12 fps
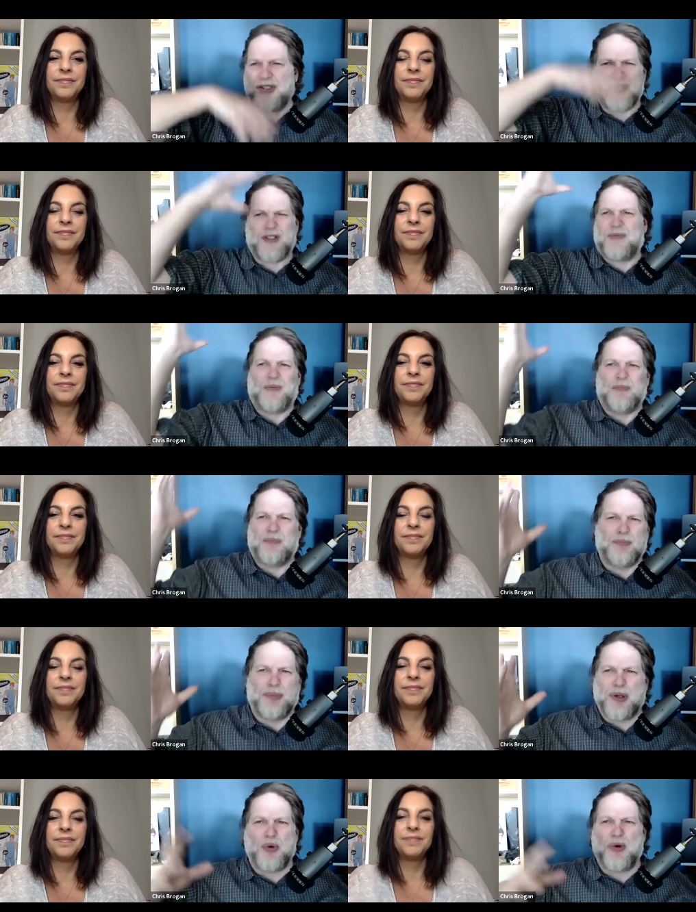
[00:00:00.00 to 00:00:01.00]
Speaker 1: just
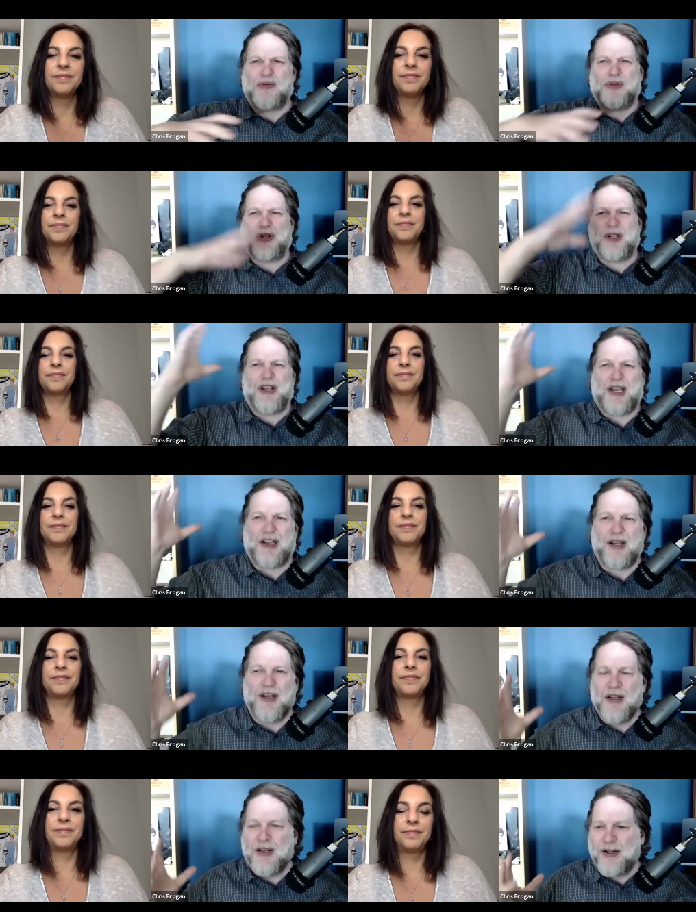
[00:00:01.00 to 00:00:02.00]
beautiful and
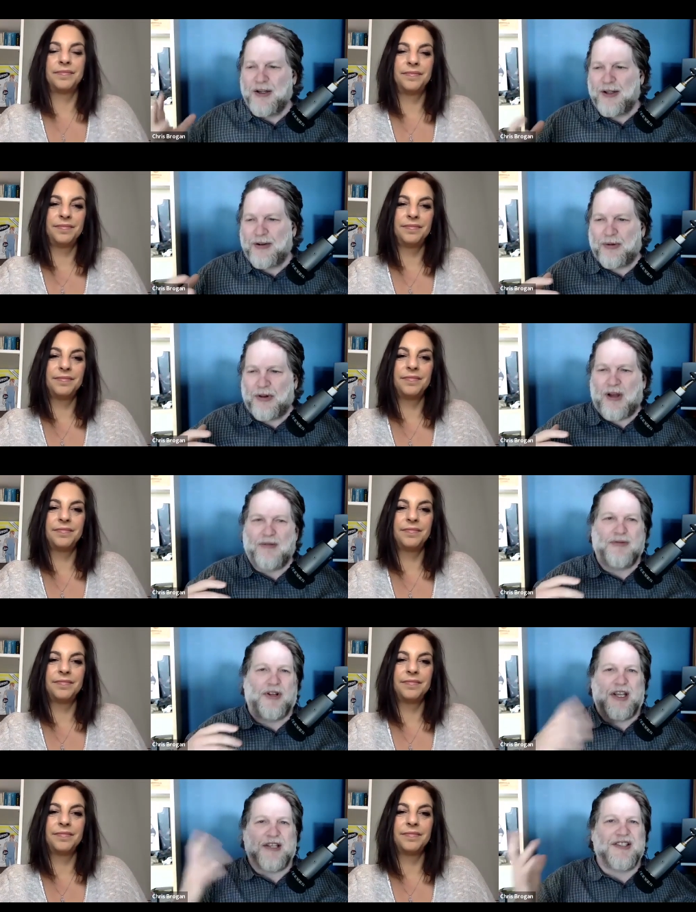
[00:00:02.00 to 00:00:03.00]
like
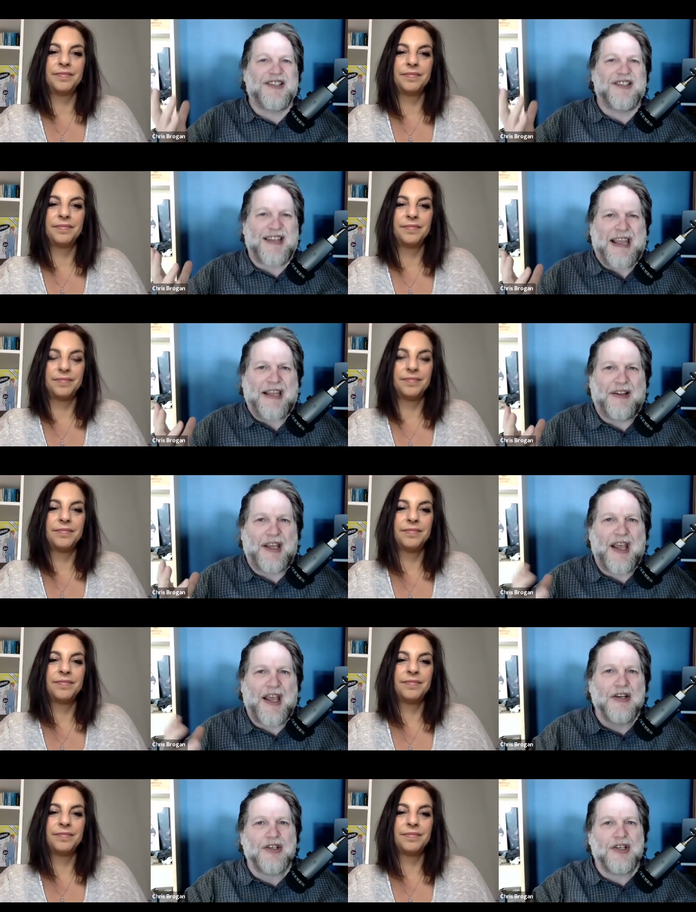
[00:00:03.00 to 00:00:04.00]
lovely and stately. And she